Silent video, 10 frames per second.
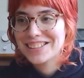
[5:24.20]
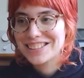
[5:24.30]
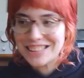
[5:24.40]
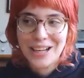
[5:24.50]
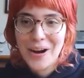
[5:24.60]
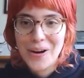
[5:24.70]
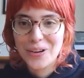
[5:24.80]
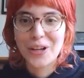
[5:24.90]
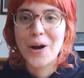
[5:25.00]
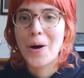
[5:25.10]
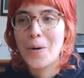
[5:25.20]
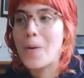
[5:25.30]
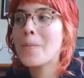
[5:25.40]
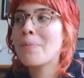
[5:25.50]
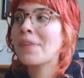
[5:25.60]

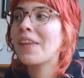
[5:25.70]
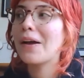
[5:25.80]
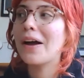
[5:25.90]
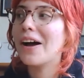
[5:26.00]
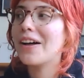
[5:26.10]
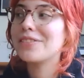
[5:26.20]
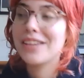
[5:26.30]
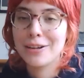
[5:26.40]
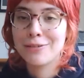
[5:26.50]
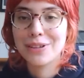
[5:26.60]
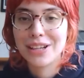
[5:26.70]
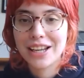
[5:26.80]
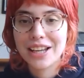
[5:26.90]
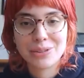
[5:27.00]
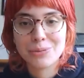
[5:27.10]
So,
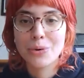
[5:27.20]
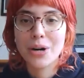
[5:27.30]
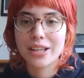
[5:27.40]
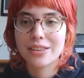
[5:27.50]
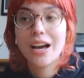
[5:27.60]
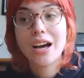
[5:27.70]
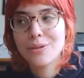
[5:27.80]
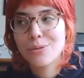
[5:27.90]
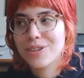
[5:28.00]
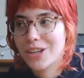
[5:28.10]
thankfully it worked out,